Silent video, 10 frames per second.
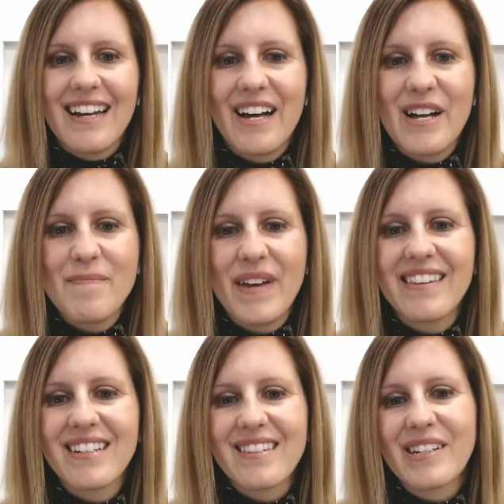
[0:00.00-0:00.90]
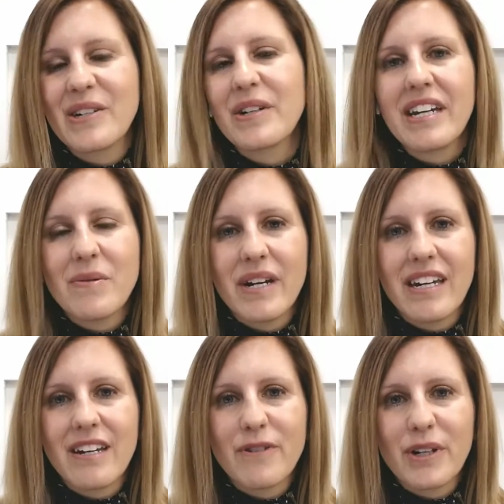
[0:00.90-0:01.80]
And this is a great
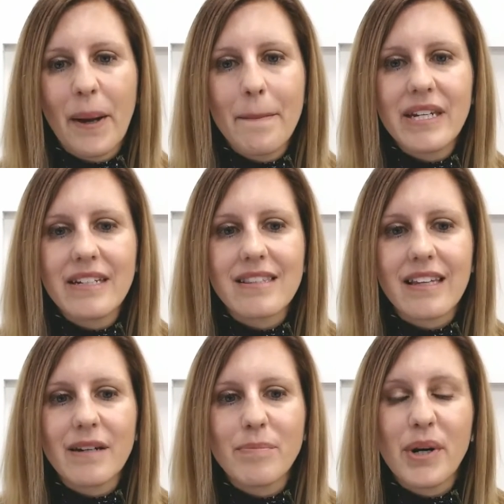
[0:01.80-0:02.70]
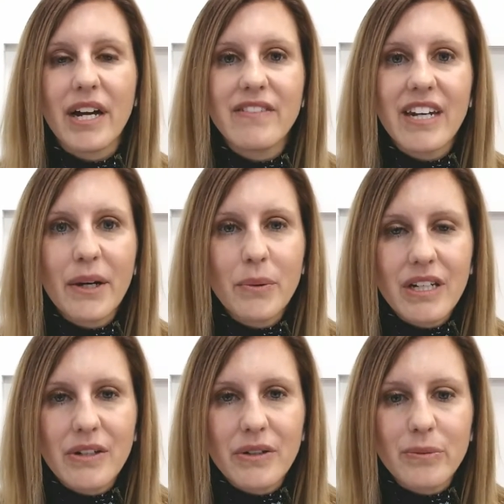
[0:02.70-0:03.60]
way for companies like private
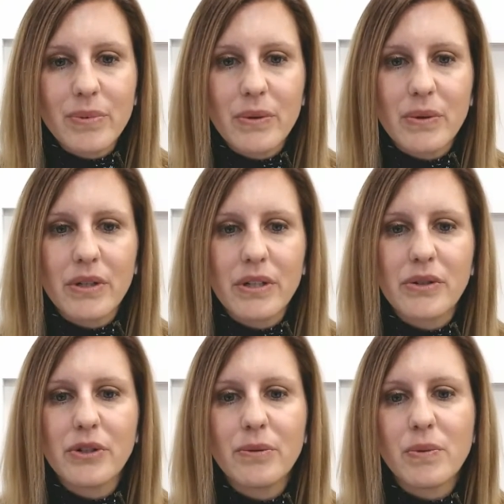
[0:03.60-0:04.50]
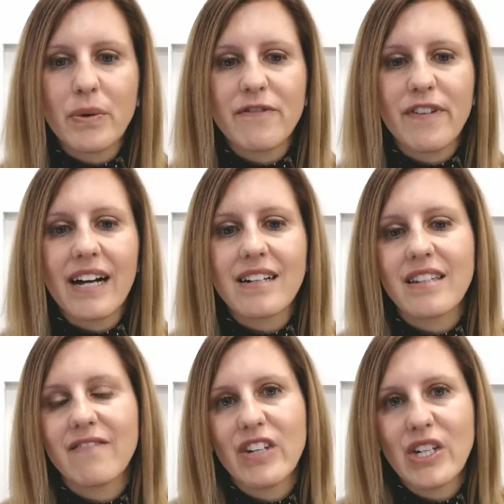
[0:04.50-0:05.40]
equity groups or groups where facts
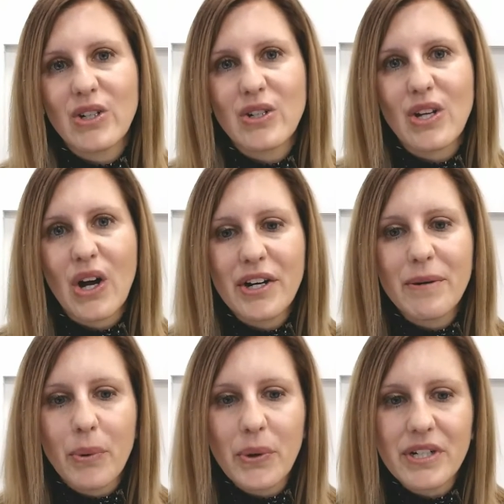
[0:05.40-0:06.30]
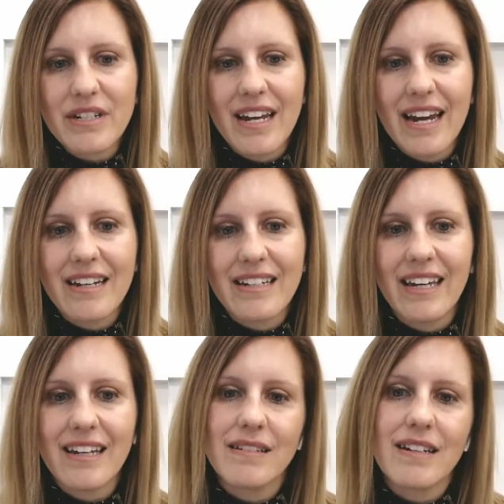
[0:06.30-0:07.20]
and figures are important and
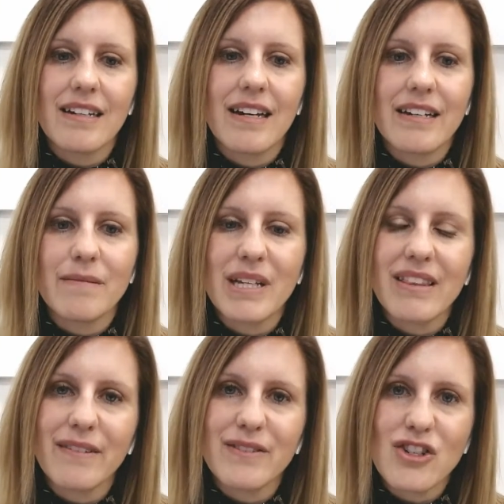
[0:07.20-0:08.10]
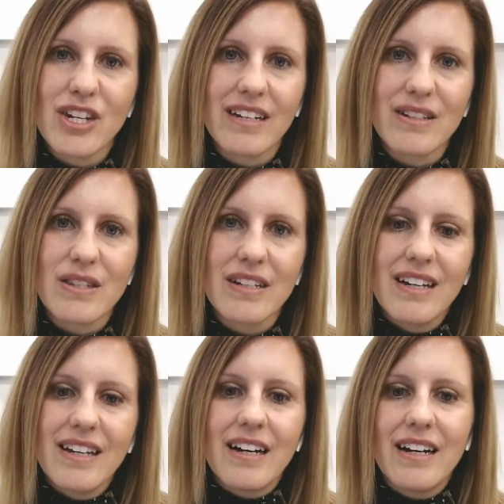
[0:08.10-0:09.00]
can't be left to chance
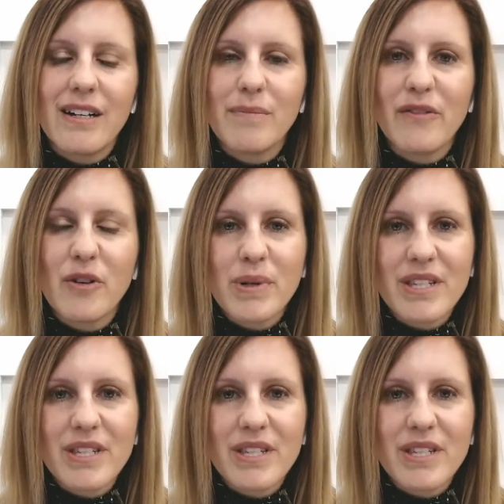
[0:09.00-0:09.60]
of a